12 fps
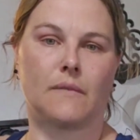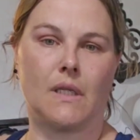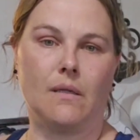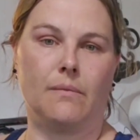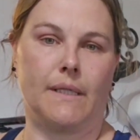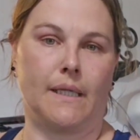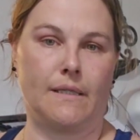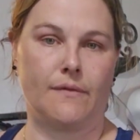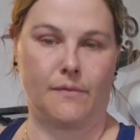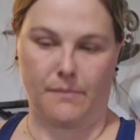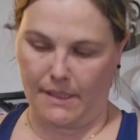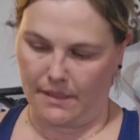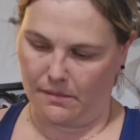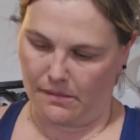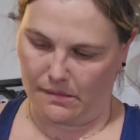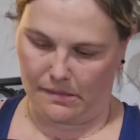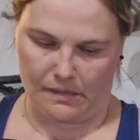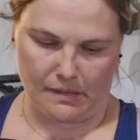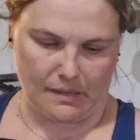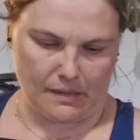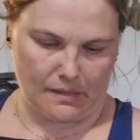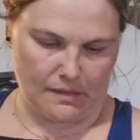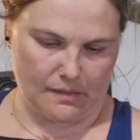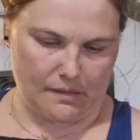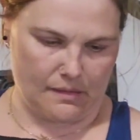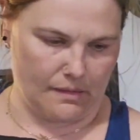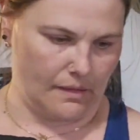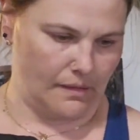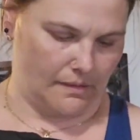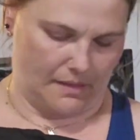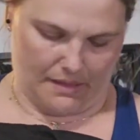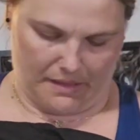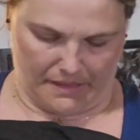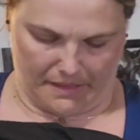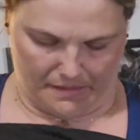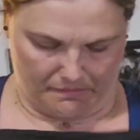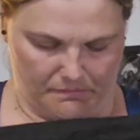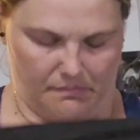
it'll be nice for me. I like it.